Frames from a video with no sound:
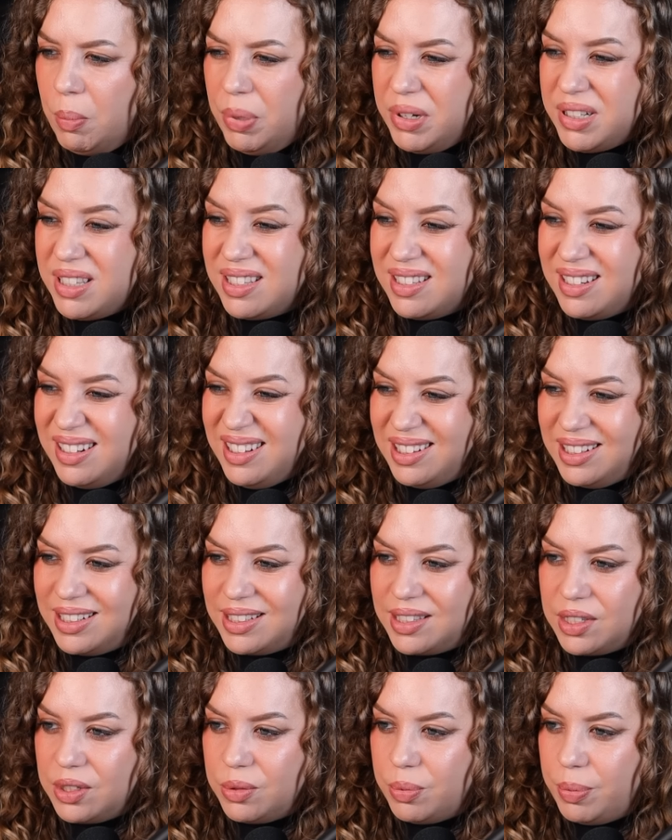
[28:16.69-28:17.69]
But still,
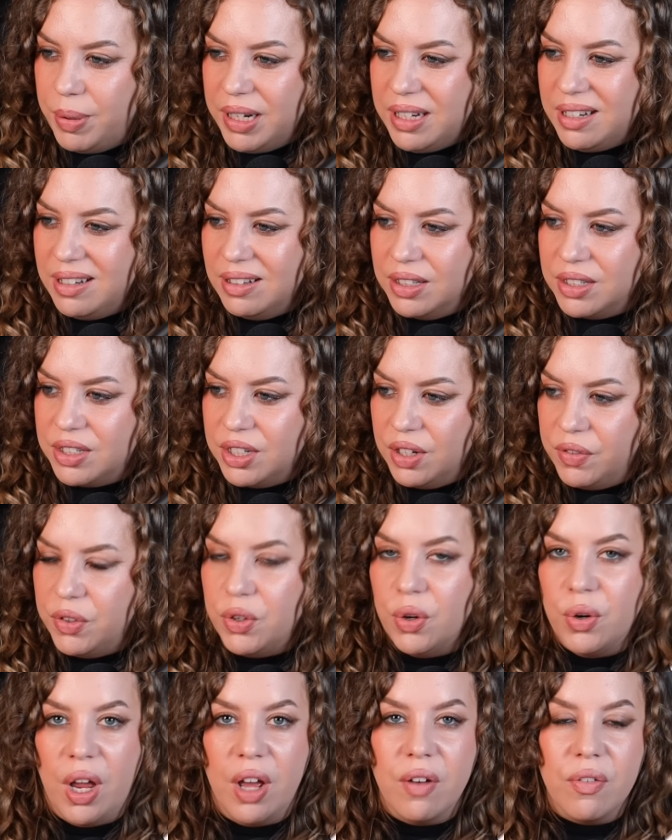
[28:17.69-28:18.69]
it's speculative. You
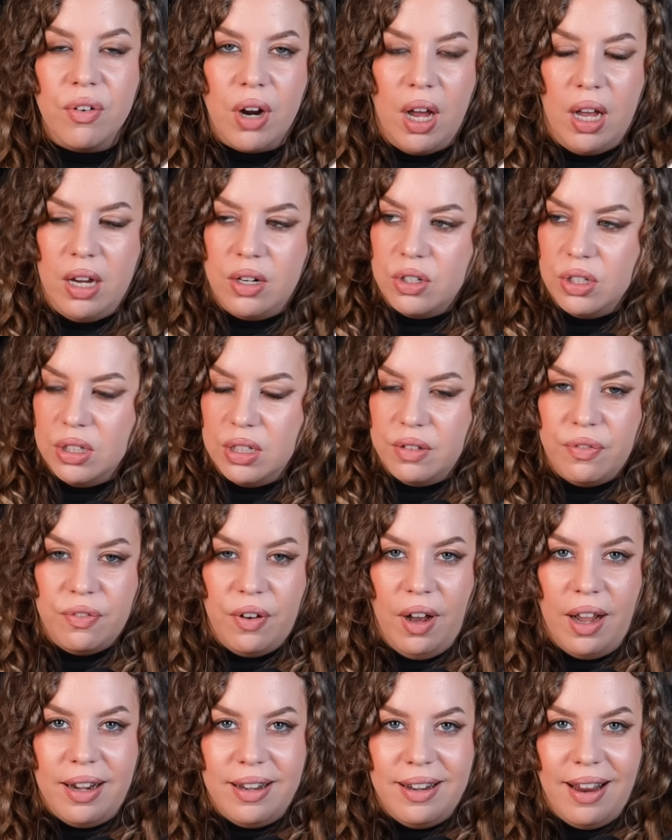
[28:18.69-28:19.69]
don't ever actually
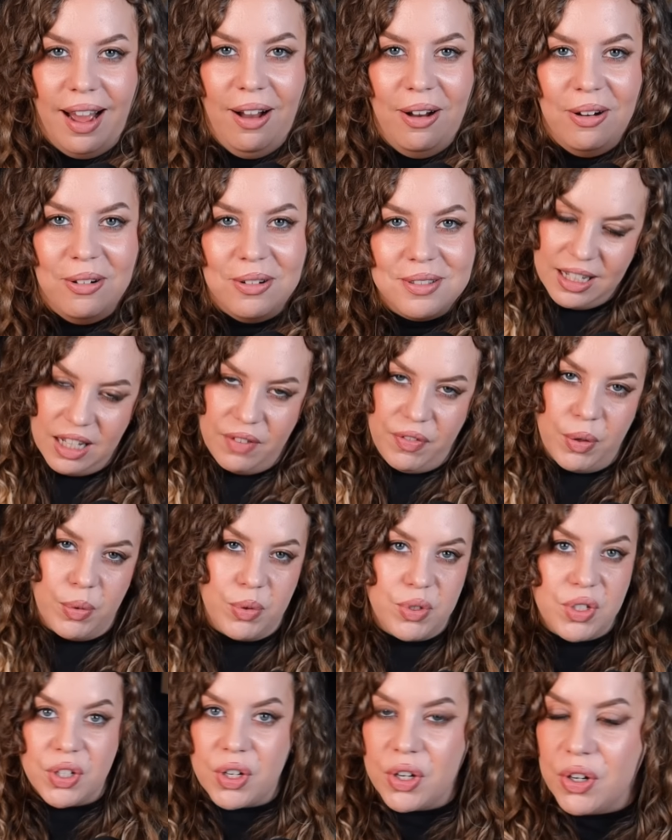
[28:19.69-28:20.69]
find out if it
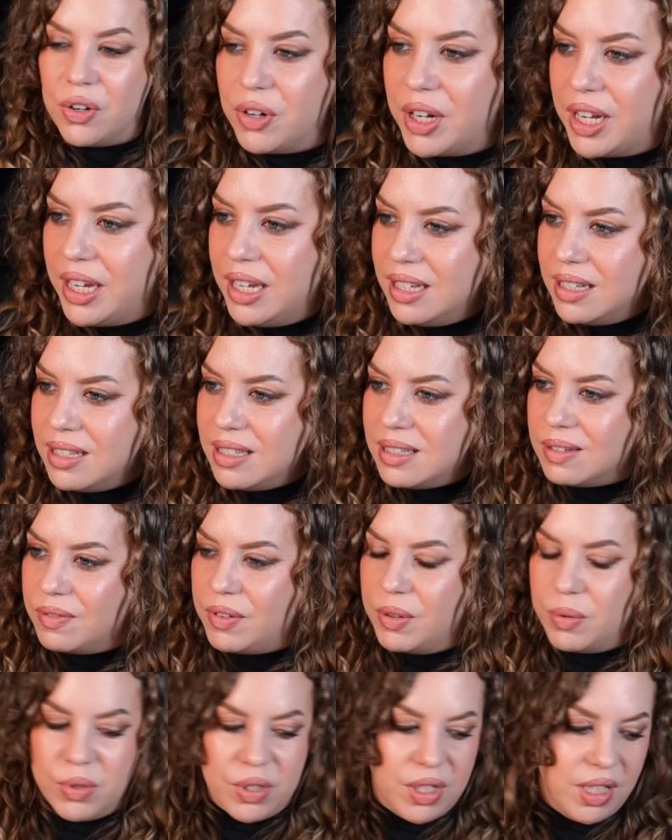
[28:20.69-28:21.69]
was the Koreans, if
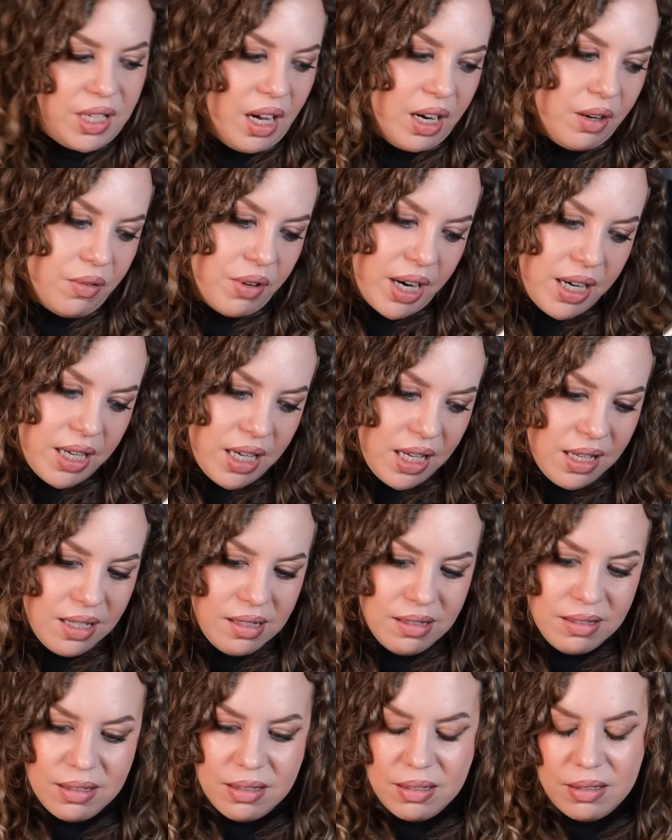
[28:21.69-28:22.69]
it was the
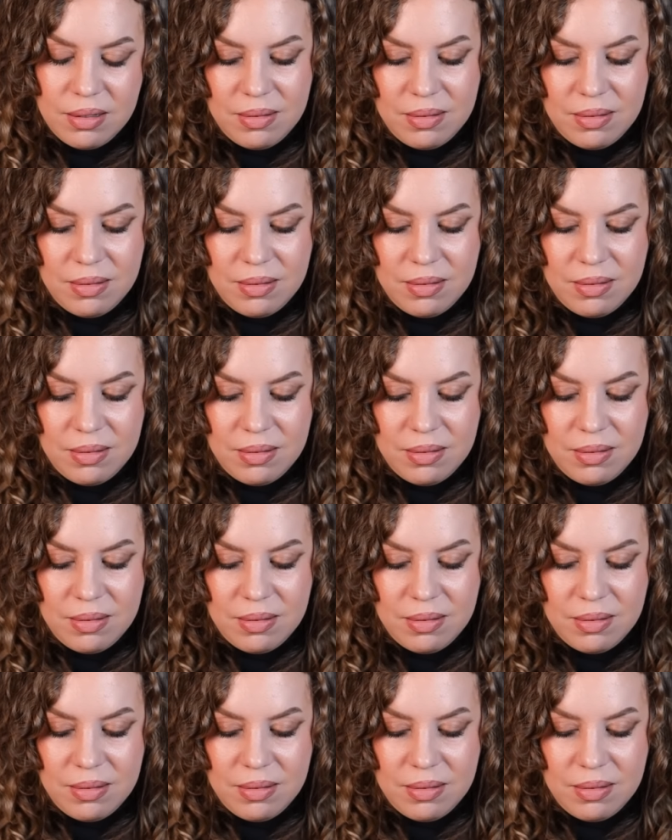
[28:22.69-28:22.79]
Iranians.